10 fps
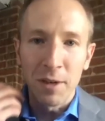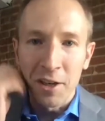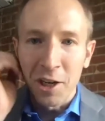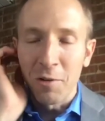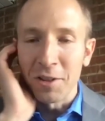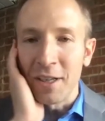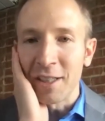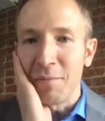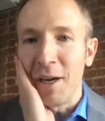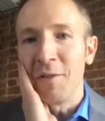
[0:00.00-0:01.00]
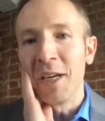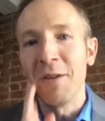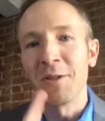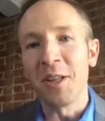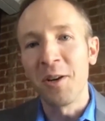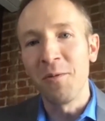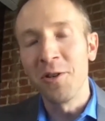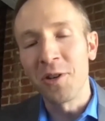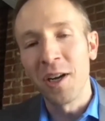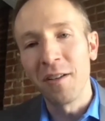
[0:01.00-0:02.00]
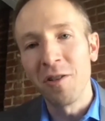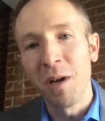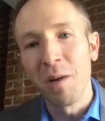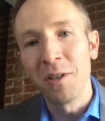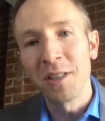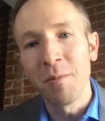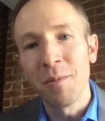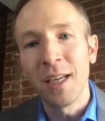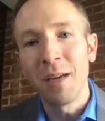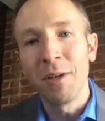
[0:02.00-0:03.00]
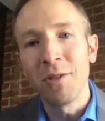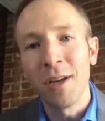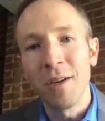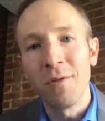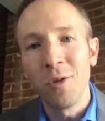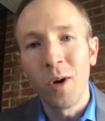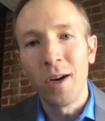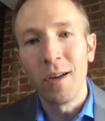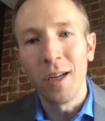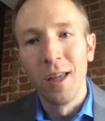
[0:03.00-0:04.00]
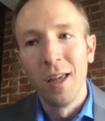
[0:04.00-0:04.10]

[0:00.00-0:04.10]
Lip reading: He always talks about when he was in the interview trail, he remembers somebody coming to an interview wearing